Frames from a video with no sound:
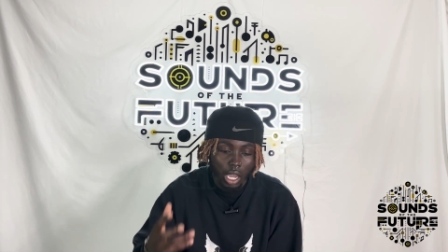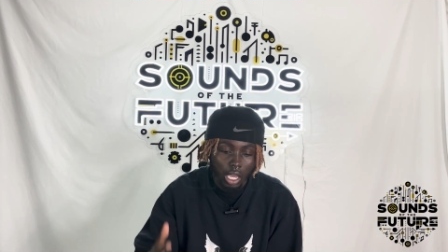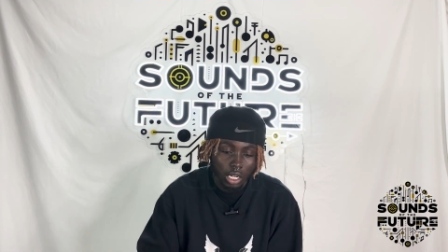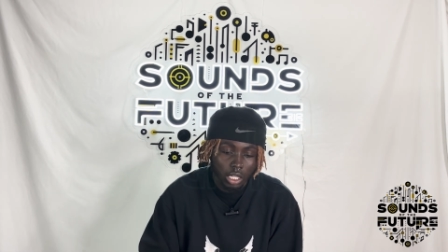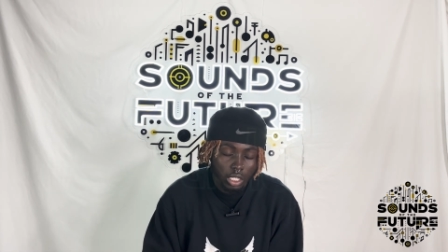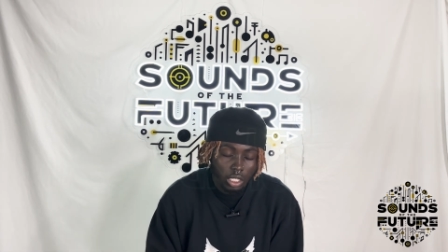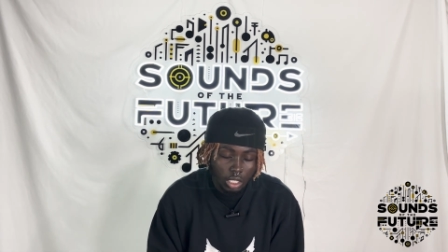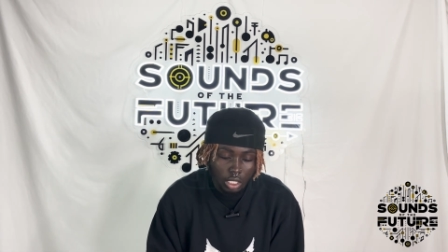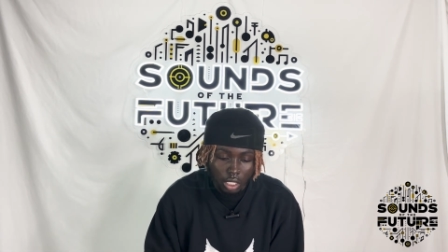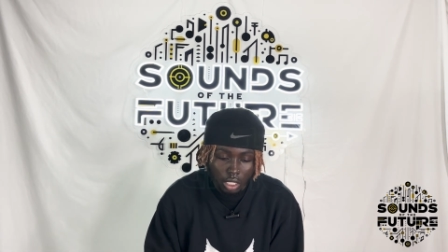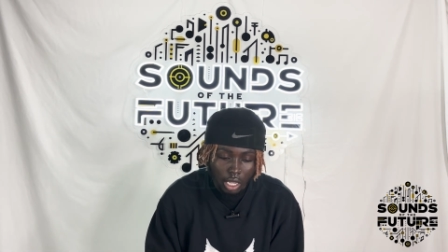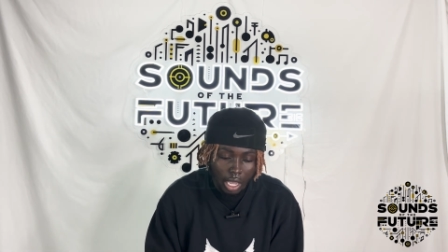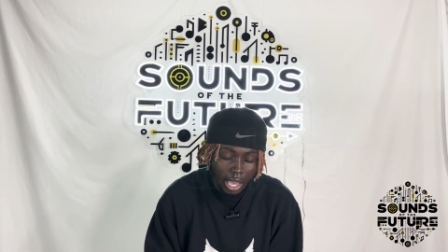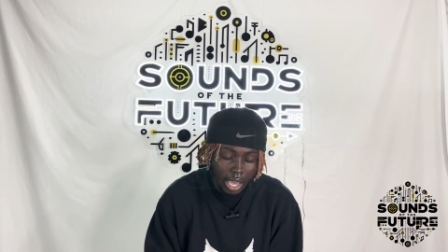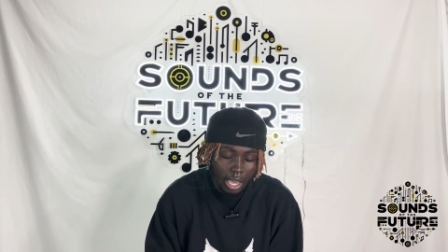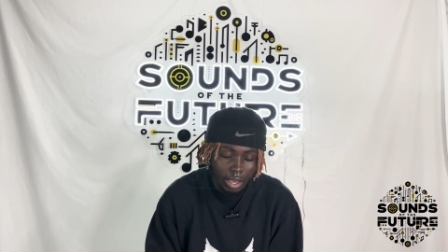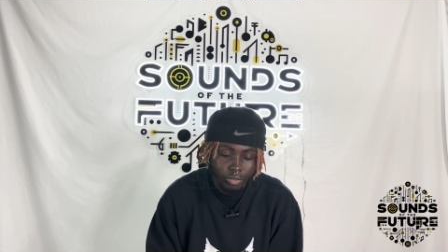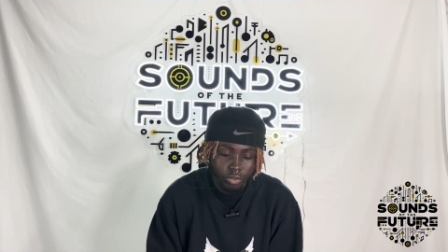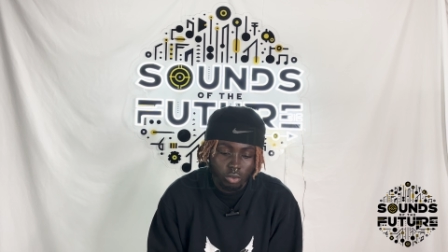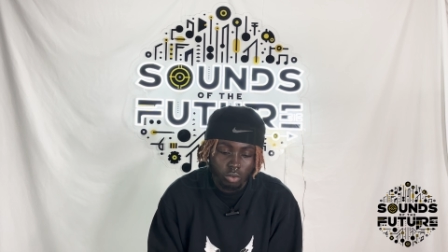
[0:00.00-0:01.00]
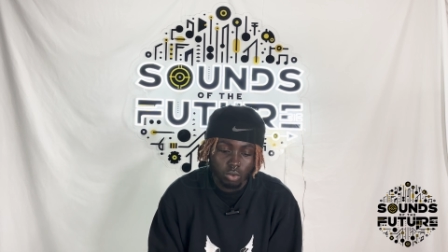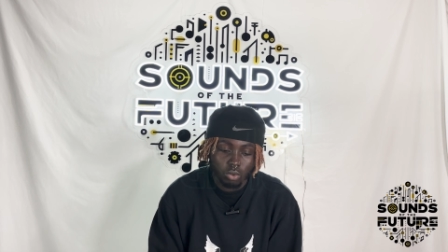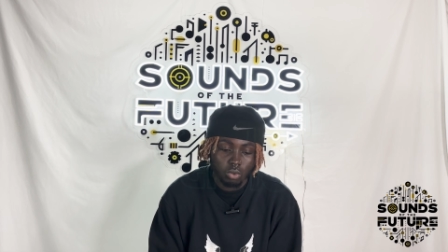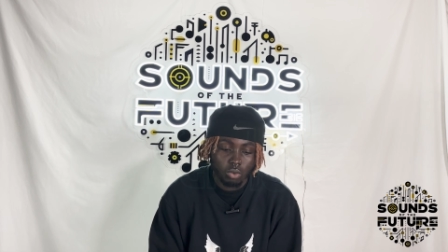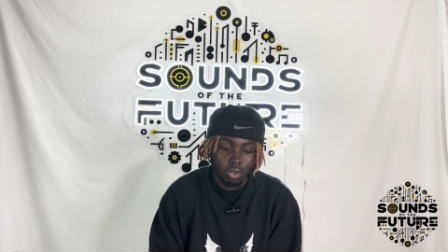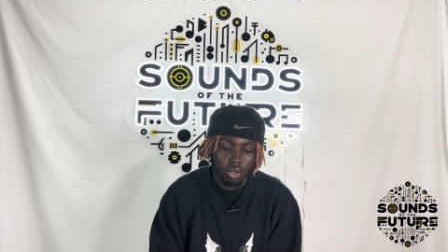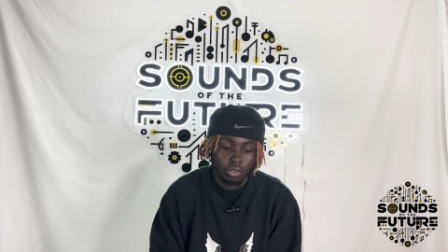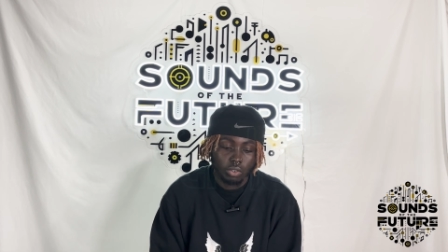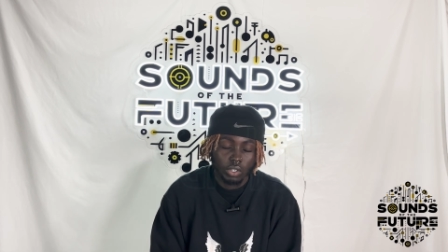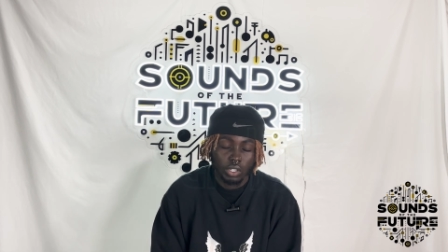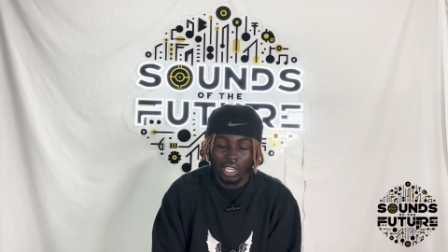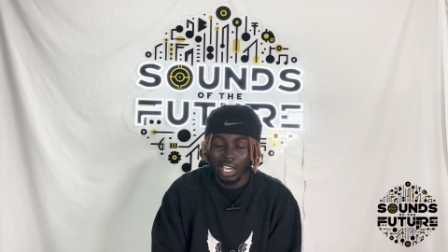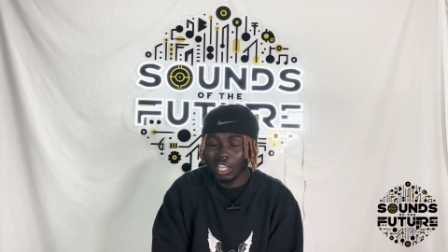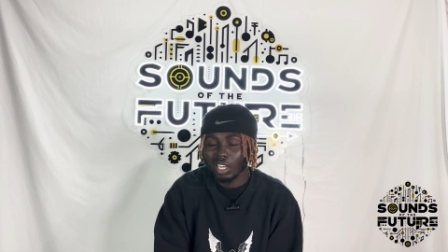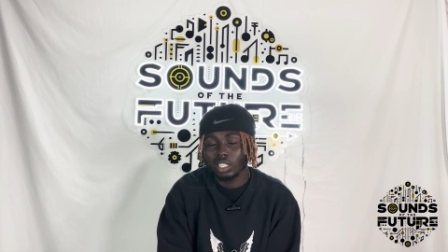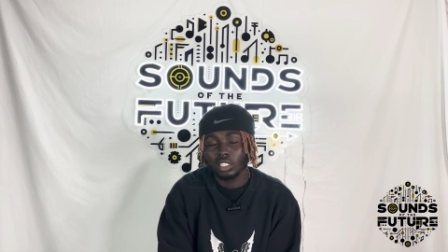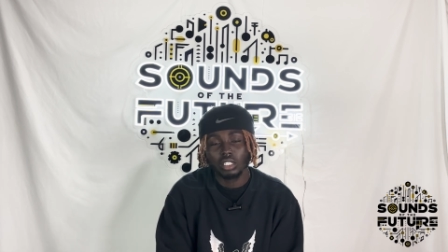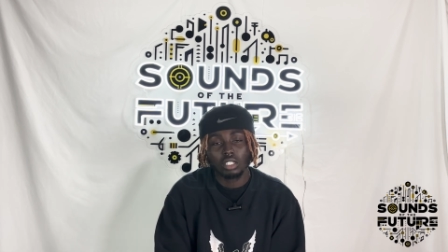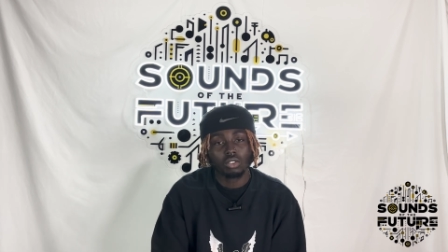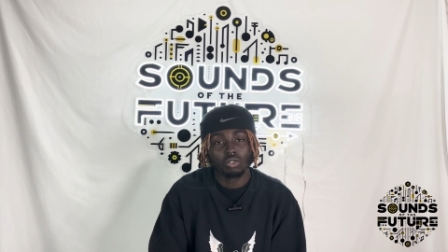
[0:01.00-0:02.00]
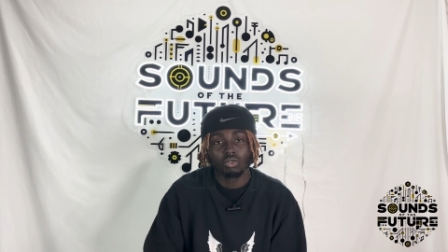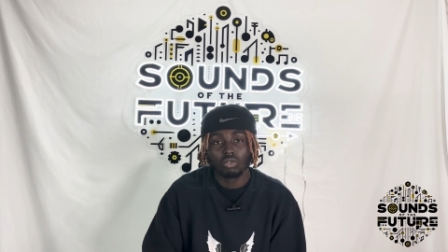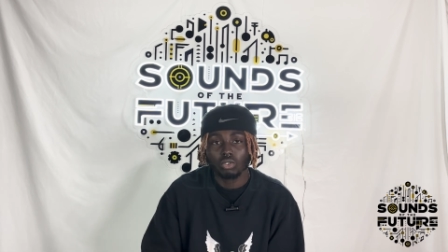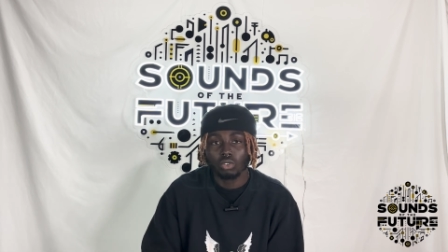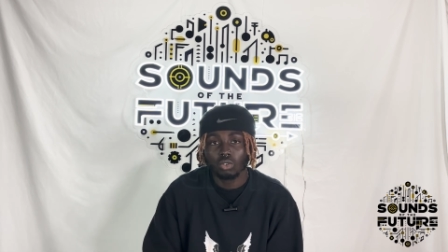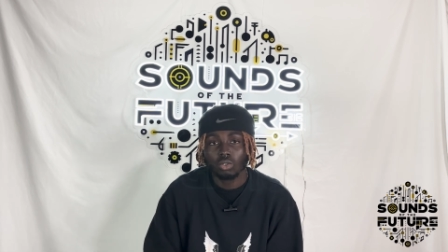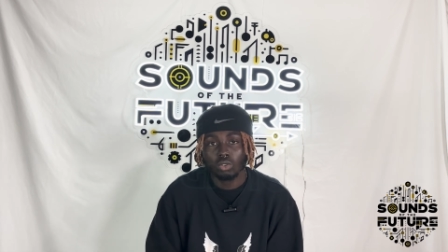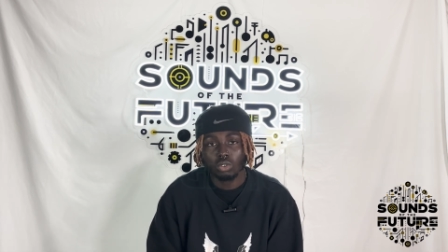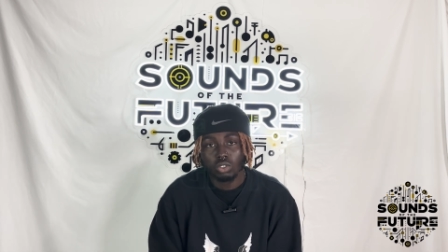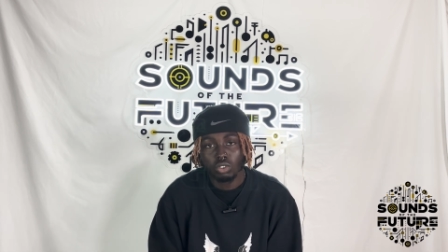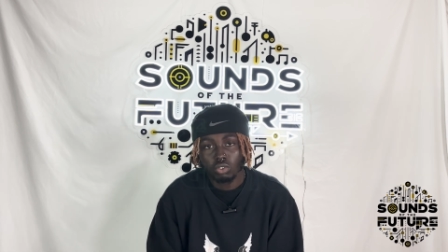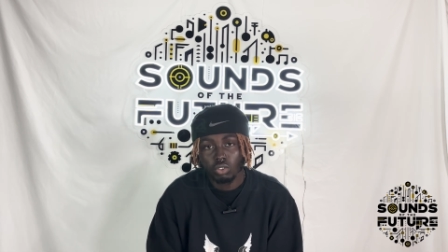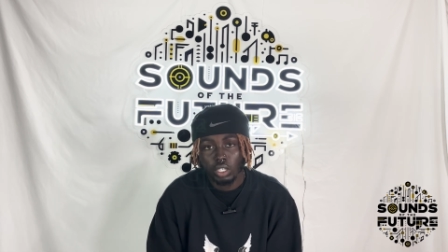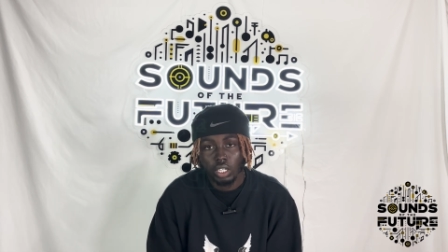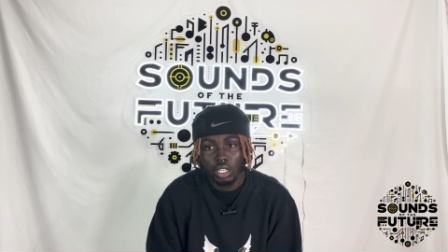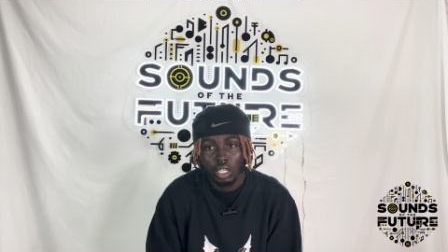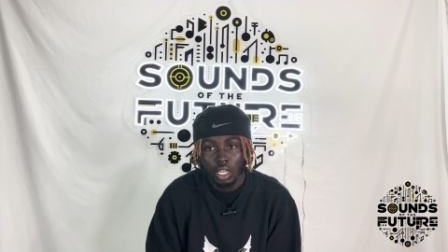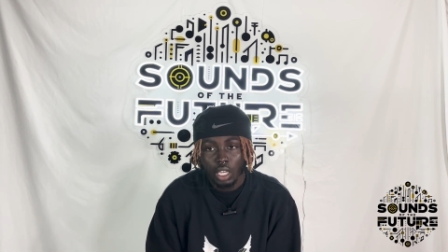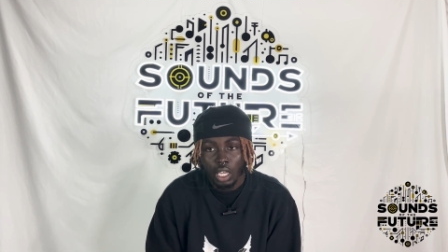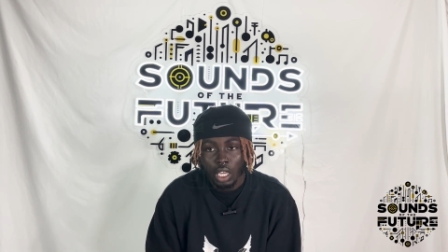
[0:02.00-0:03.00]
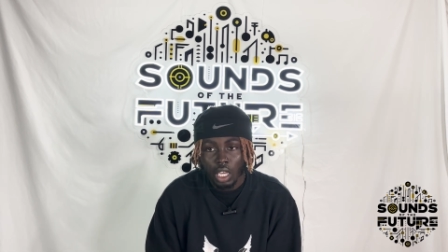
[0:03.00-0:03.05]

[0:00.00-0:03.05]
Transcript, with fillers: any avenue anything you do is create